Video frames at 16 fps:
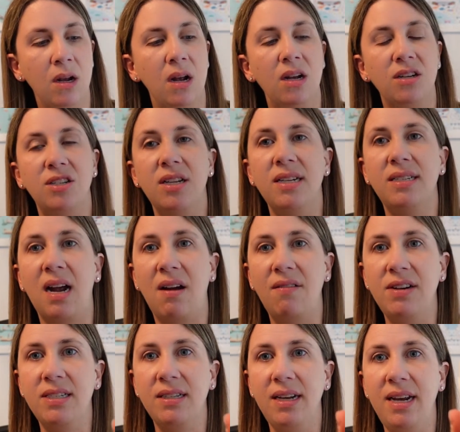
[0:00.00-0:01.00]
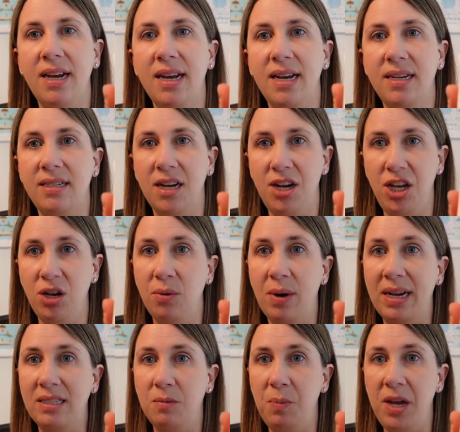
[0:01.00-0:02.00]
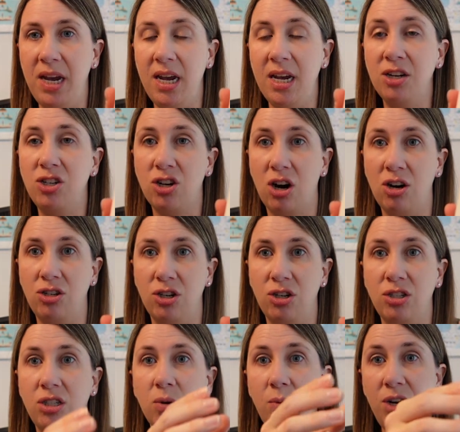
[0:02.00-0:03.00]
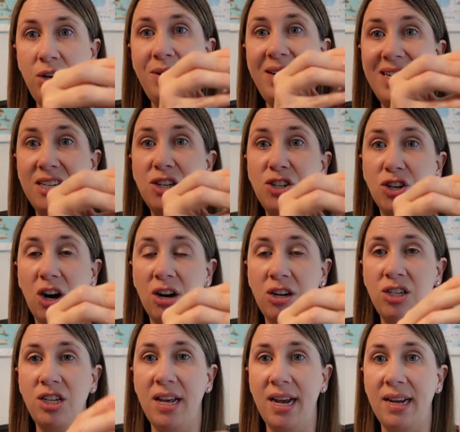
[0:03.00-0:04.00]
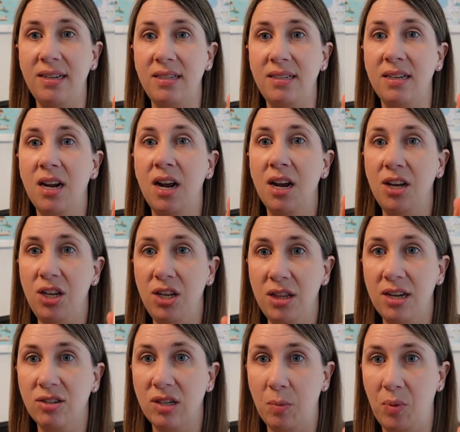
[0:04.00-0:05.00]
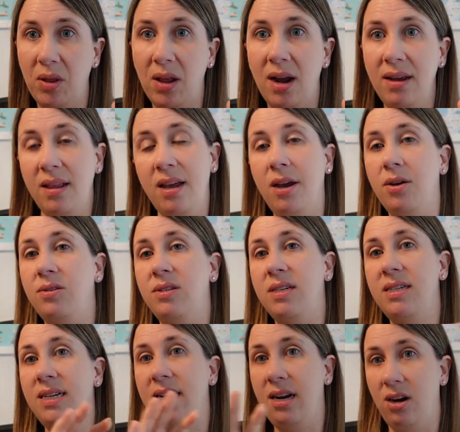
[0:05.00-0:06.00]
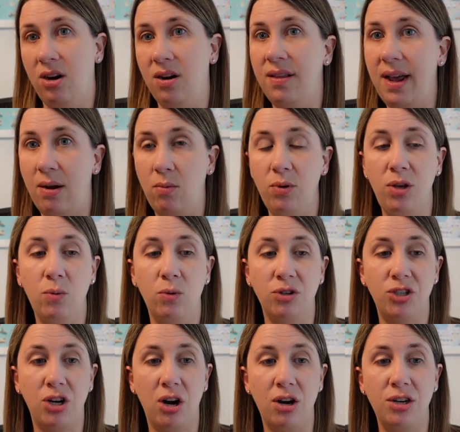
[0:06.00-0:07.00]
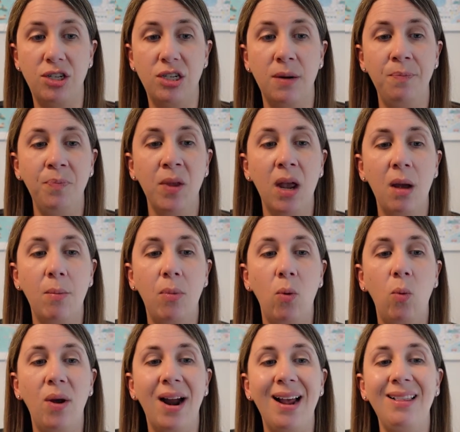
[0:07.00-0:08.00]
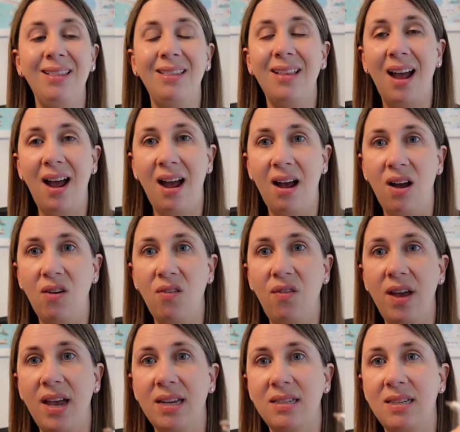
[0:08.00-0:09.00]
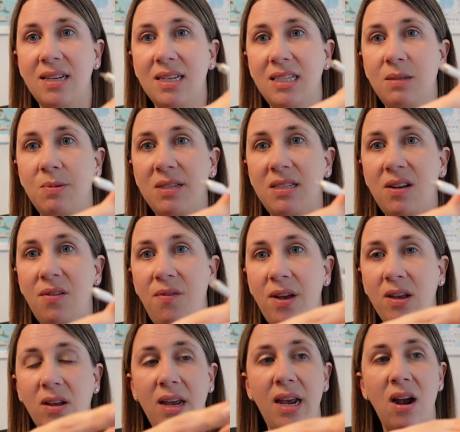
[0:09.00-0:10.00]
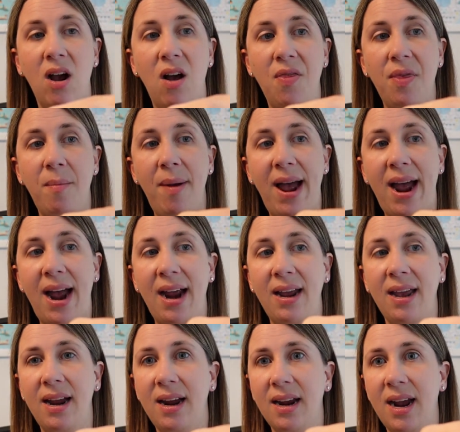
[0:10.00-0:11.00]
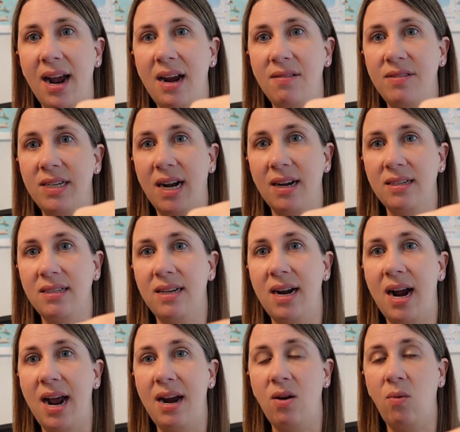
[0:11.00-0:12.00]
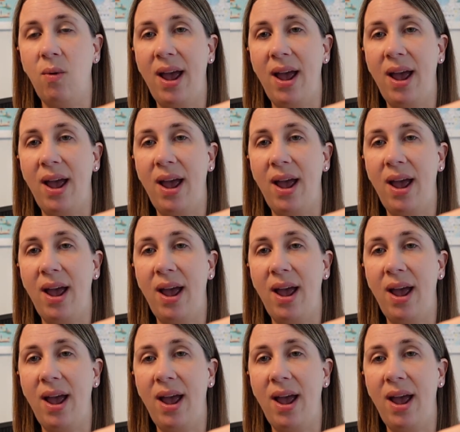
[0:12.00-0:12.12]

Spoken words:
So this obviously is a USB charger. So when you need to charge this, there's a plug that goes into here that you will charge. But what I love is this specifically on the back, and it kind of tucks and hides